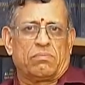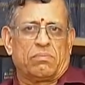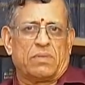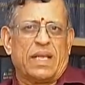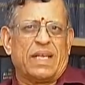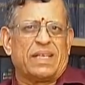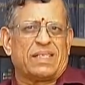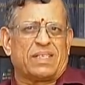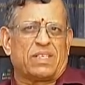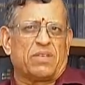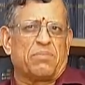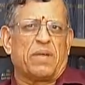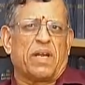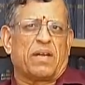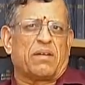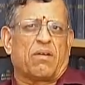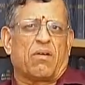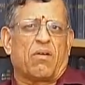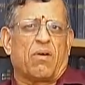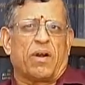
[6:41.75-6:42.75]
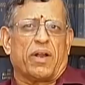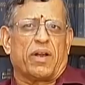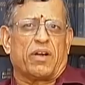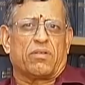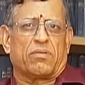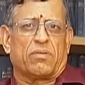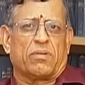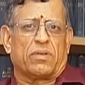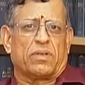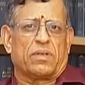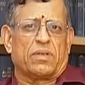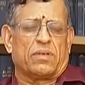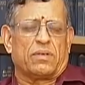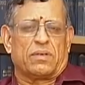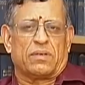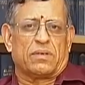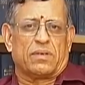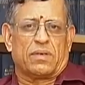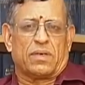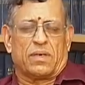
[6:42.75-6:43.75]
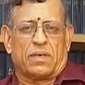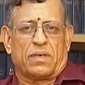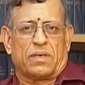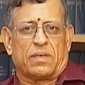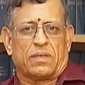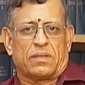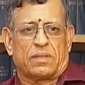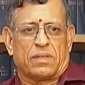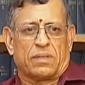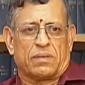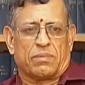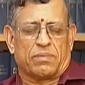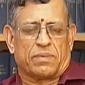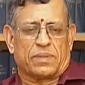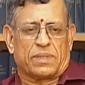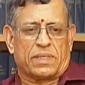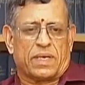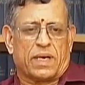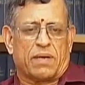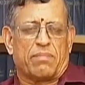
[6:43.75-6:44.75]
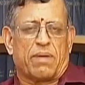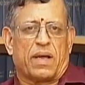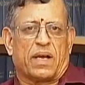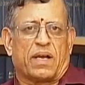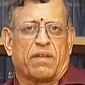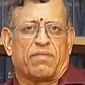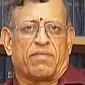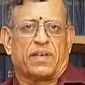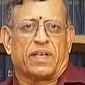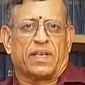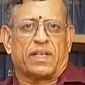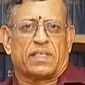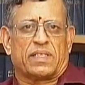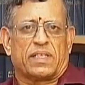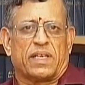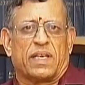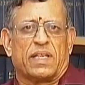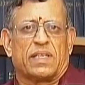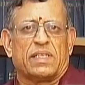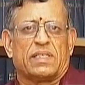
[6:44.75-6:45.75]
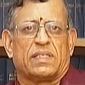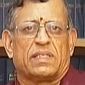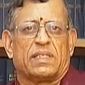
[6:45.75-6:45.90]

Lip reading: we estimate according to the State Bank of India studies,